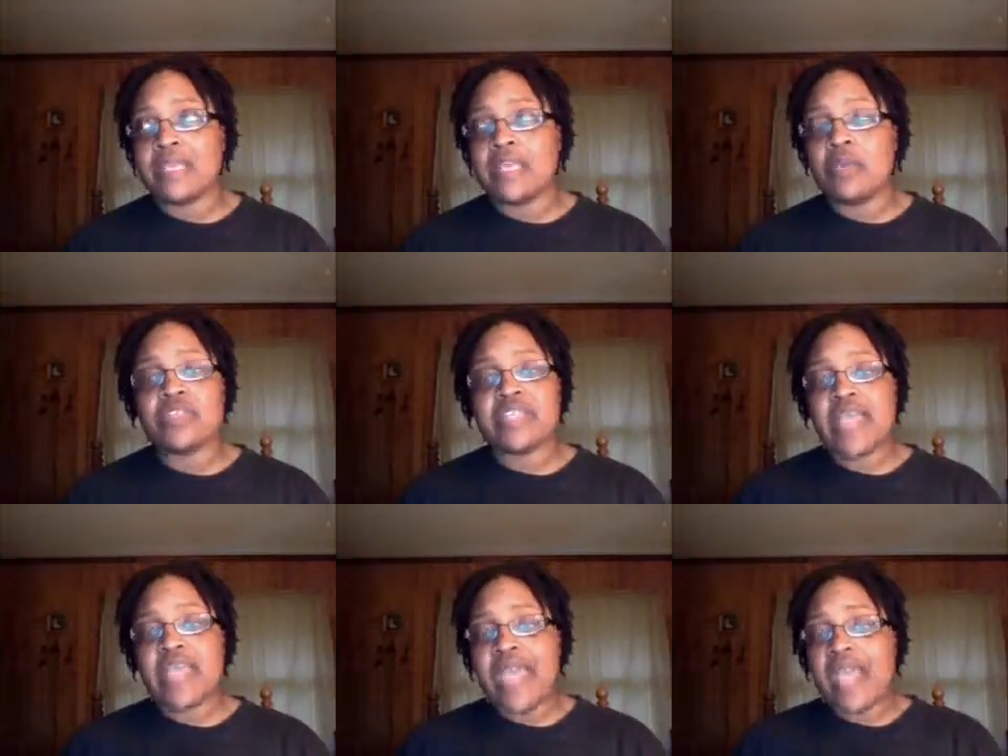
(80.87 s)
He
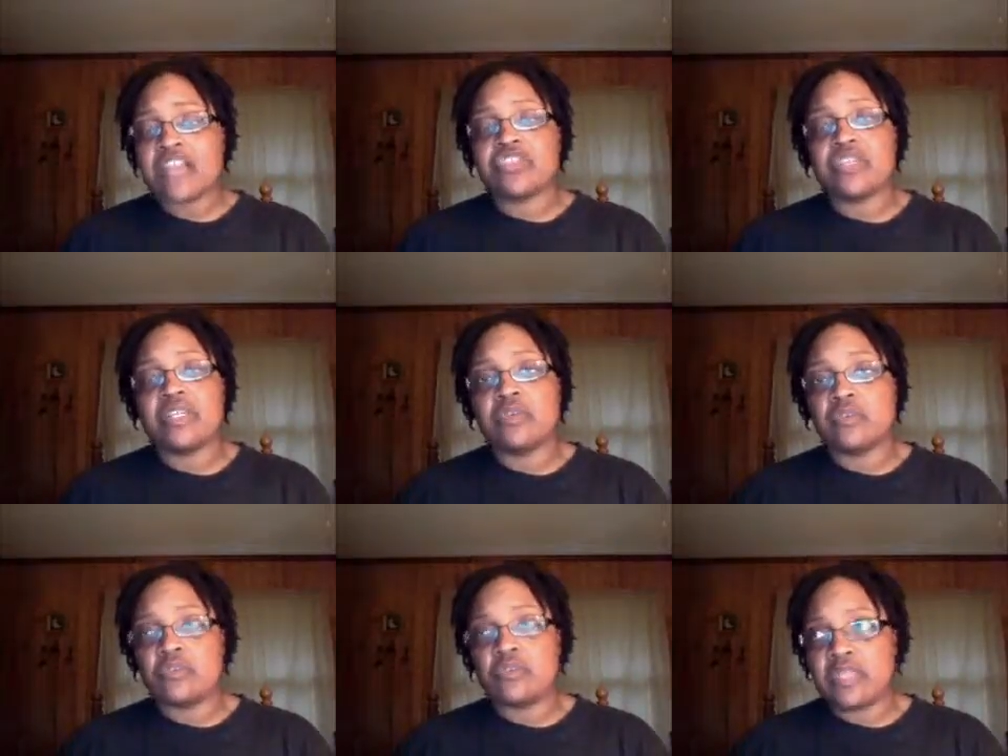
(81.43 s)
was
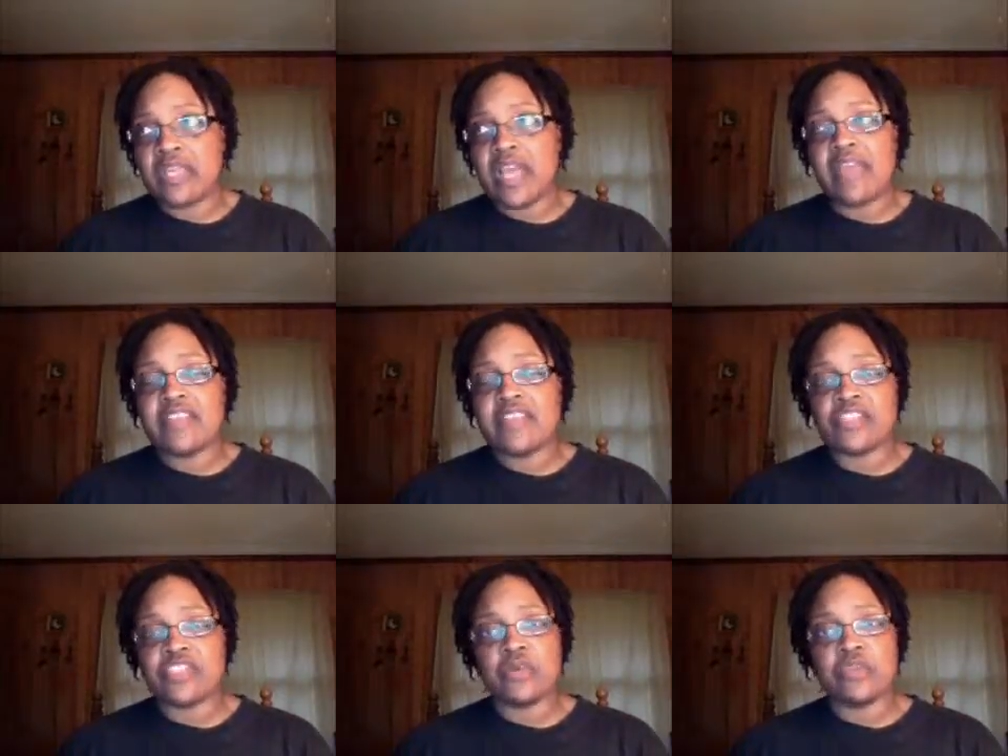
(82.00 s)
actually the guy
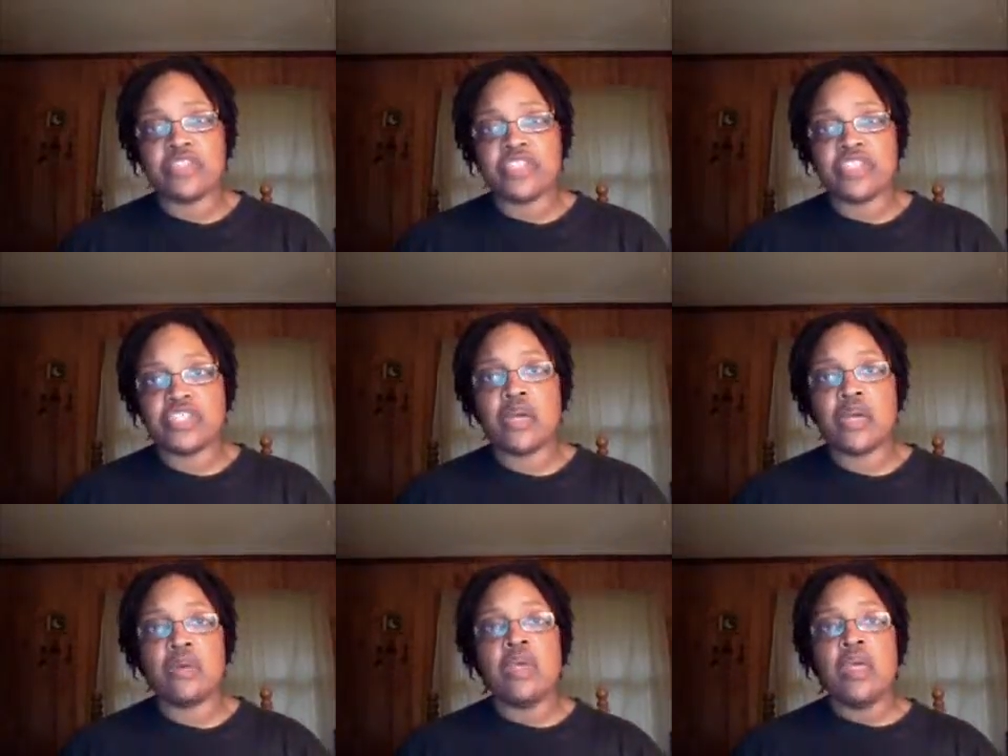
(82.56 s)
that stole the
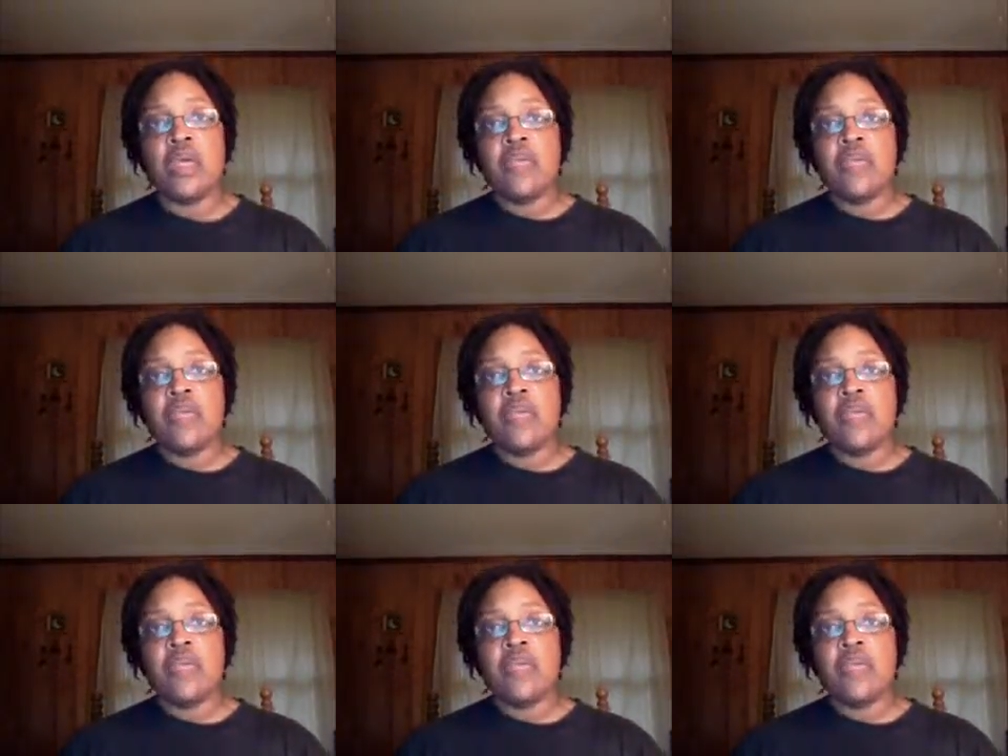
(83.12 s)
show.